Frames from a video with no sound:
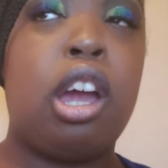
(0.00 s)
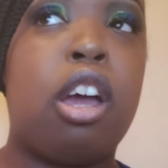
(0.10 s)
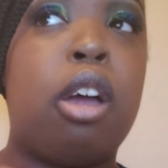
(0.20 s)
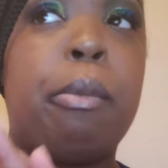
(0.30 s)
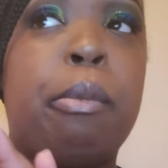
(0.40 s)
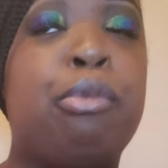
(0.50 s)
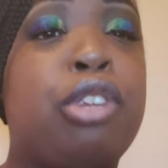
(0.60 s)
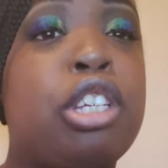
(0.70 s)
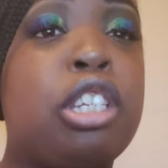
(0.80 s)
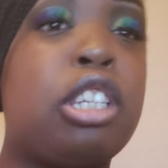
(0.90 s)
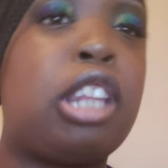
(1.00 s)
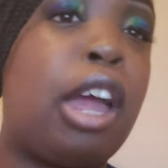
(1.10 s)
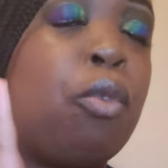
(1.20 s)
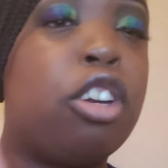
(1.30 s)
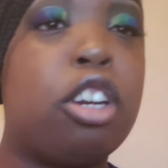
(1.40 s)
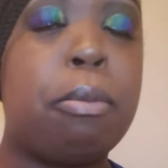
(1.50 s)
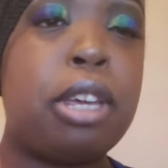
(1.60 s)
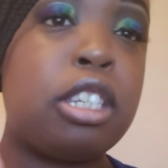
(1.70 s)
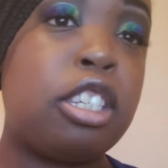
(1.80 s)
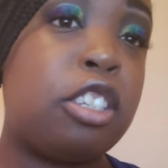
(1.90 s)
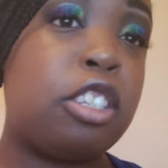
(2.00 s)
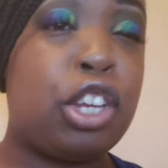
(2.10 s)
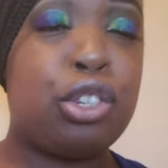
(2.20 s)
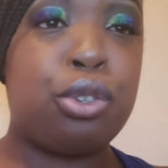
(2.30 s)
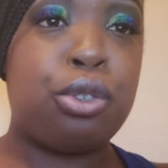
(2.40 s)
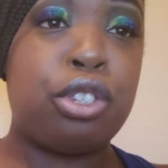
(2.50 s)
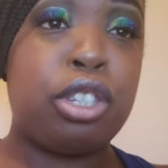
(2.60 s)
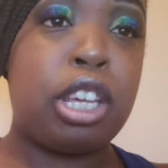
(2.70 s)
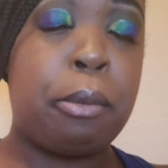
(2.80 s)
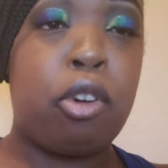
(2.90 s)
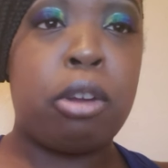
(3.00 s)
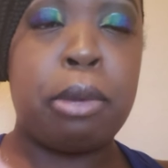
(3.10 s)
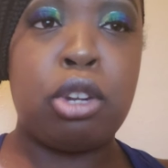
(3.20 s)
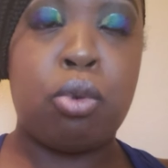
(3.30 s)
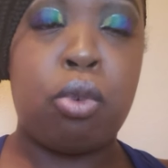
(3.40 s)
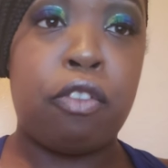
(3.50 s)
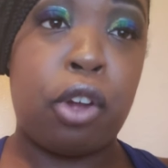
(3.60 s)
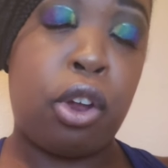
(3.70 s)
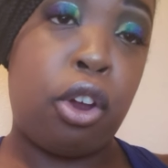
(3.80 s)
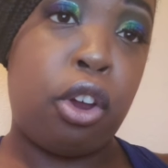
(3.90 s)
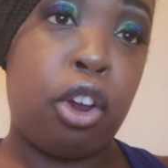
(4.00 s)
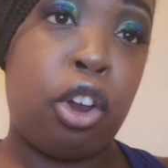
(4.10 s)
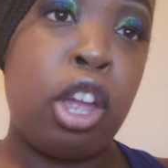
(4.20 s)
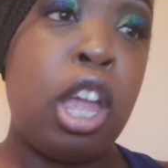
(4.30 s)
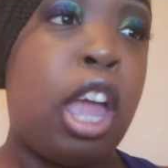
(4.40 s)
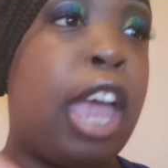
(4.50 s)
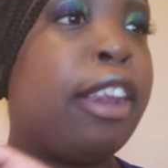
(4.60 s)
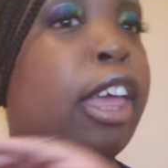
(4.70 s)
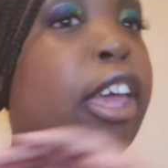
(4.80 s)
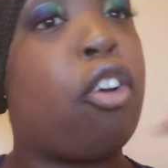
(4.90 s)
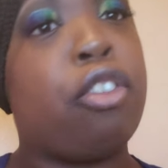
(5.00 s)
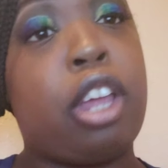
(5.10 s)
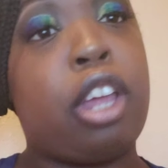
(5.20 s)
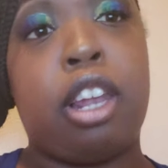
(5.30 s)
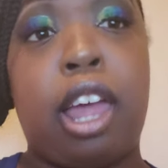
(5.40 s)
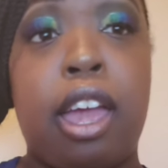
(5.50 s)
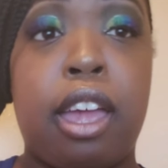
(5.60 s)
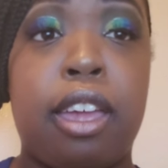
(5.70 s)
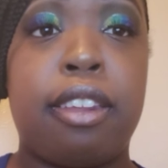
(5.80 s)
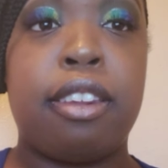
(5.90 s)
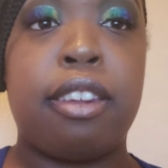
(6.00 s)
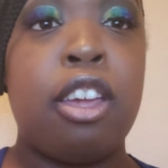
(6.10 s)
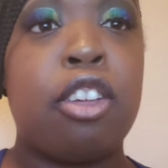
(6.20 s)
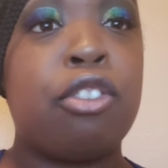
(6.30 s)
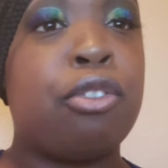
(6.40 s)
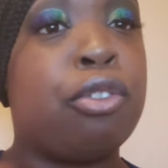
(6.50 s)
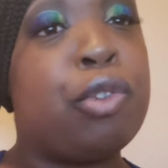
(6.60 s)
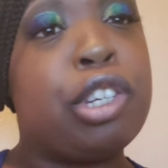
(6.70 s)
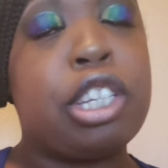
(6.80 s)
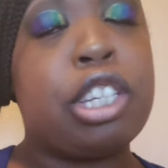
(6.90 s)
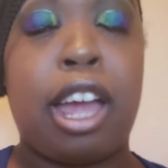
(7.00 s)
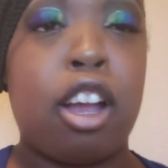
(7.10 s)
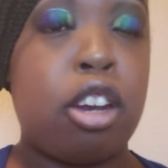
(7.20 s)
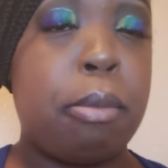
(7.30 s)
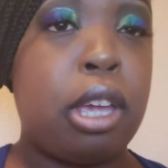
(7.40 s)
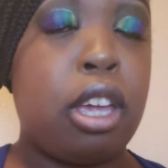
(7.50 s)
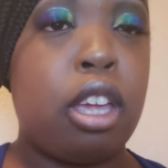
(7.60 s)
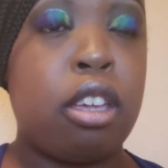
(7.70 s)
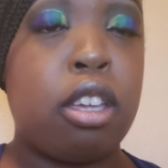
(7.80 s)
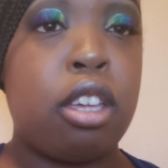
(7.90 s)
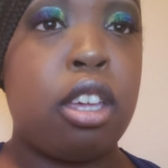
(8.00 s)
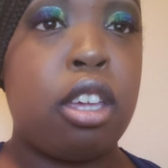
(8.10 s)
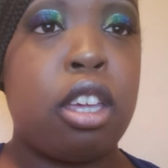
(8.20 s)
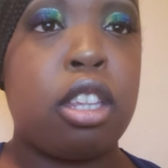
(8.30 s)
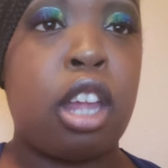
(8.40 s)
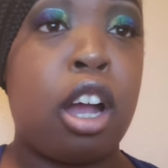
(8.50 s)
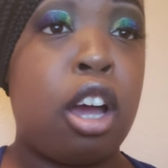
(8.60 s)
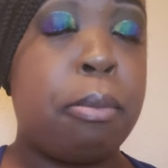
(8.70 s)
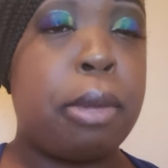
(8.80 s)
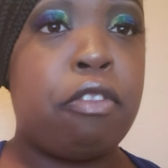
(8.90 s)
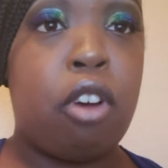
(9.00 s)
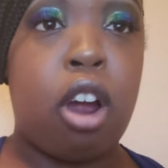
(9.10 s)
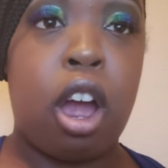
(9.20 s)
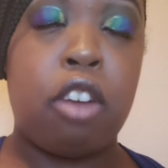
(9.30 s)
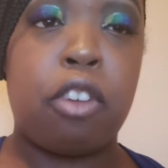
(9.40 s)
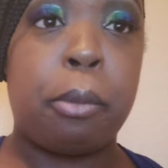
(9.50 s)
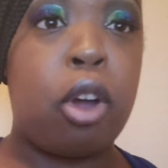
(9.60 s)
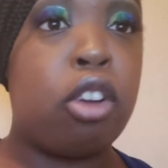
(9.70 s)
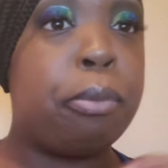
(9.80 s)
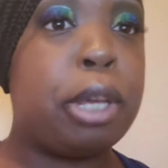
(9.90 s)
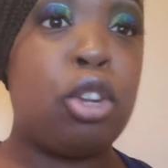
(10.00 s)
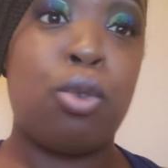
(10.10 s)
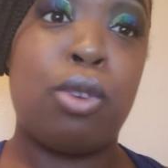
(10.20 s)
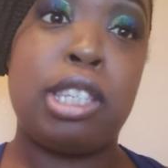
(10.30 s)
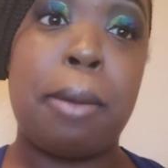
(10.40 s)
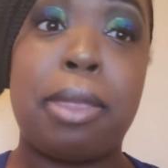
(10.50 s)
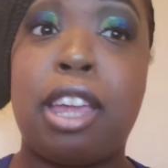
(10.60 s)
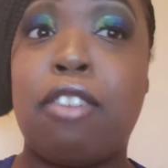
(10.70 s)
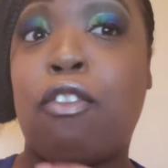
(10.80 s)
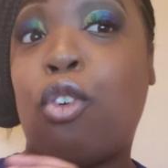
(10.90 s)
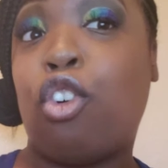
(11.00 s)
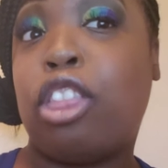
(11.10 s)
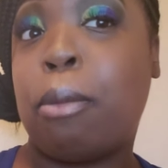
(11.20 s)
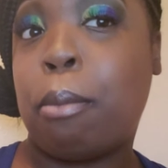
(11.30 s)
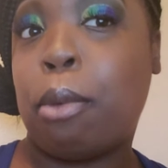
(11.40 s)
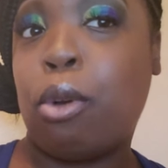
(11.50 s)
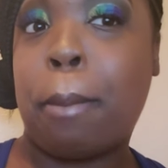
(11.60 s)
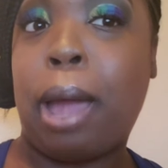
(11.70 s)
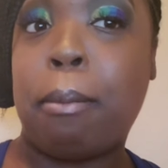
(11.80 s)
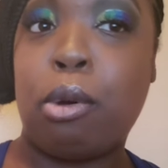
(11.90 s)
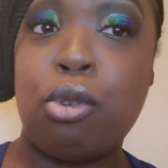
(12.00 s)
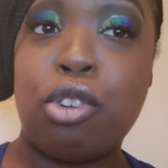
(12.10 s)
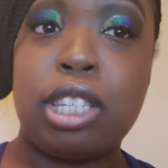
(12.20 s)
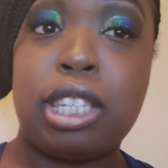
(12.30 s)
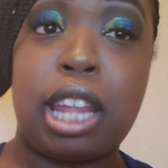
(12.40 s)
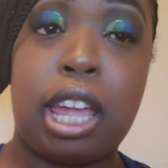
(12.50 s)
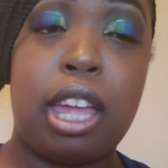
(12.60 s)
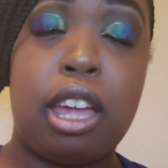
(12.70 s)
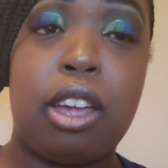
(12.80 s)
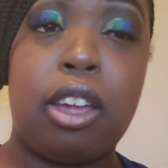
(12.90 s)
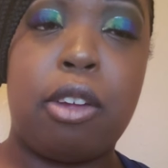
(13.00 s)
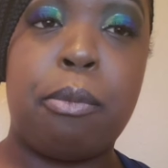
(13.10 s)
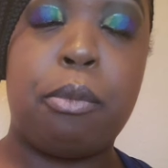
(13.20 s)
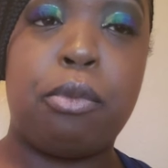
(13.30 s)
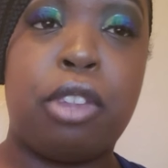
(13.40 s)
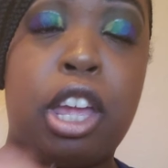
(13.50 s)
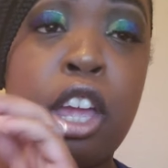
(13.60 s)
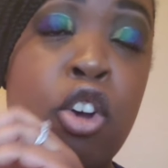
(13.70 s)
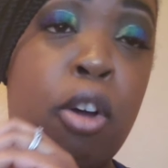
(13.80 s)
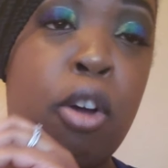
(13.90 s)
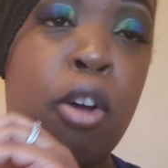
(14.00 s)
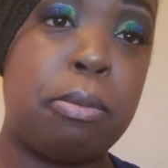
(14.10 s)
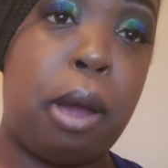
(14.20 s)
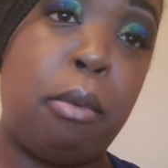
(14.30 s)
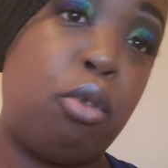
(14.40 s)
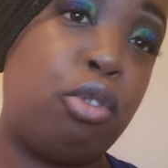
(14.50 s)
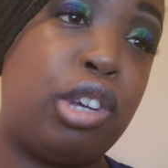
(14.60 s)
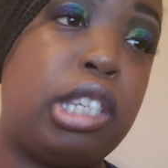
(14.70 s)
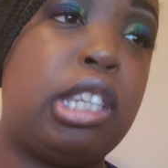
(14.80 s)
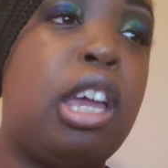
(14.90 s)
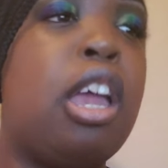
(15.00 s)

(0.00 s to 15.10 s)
This is like one of the business ventures that I'm going to be doing for her, and later on down the line, which is not going to be far off, I'm going to be doing something for the my boy's name, that incorporates my boys.